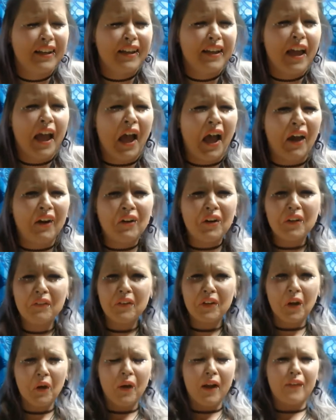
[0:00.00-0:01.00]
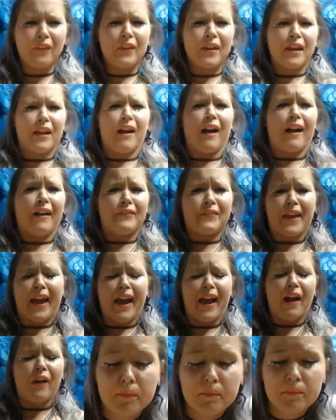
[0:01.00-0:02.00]
I don't even know how they got that
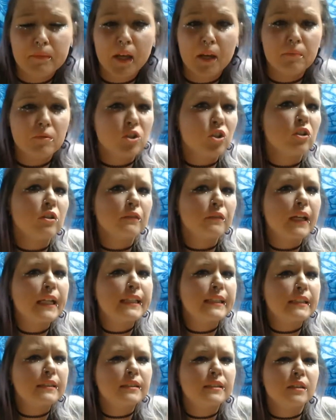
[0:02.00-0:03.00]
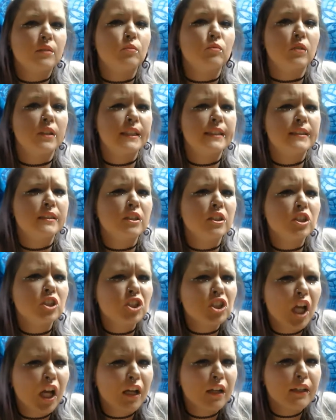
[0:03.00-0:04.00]
out. Like, I'm sure if I did some research
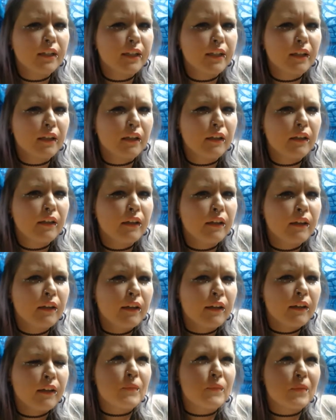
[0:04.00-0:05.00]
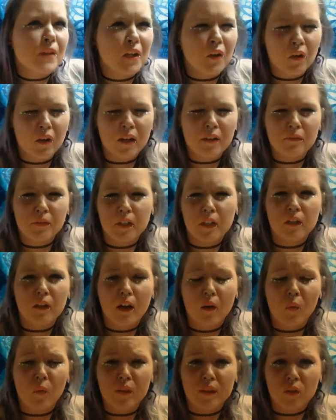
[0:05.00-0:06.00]
on it, I'd figure
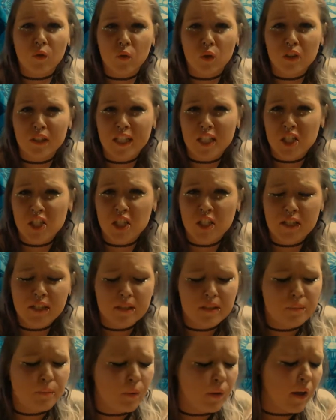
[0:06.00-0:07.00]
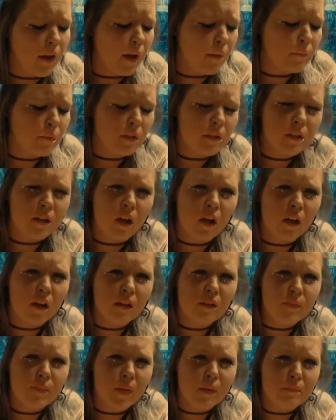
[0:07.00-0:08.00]
out what the correlation is, but I'm really not.
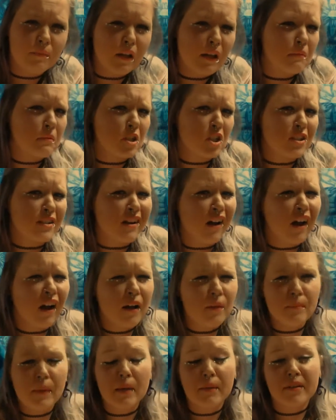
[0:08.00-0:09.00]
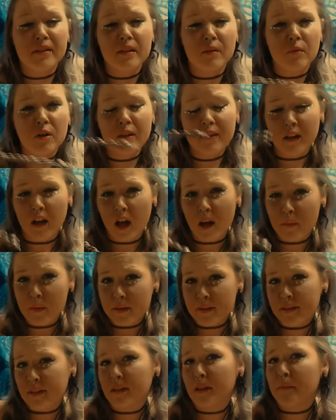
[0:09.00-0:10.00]
I'm just not. Maybe someone in the comments
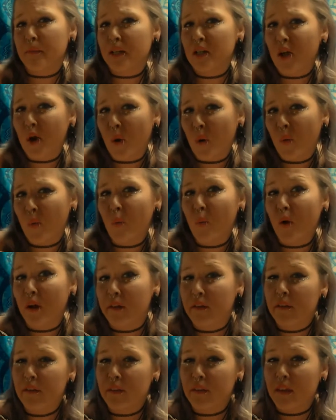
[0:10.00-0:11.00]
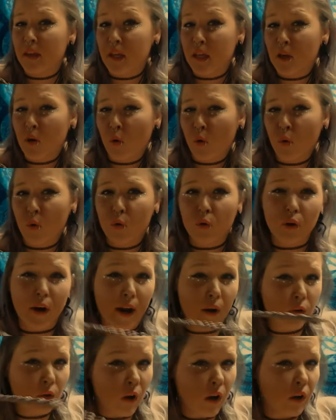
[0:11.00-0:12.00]
can let me know what the whole
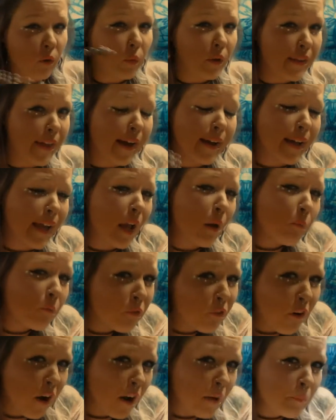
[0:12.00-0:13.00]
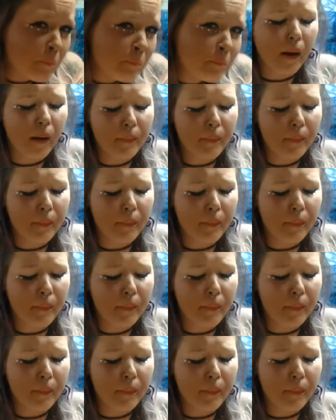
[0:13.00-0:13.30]
groundhog, where that came from.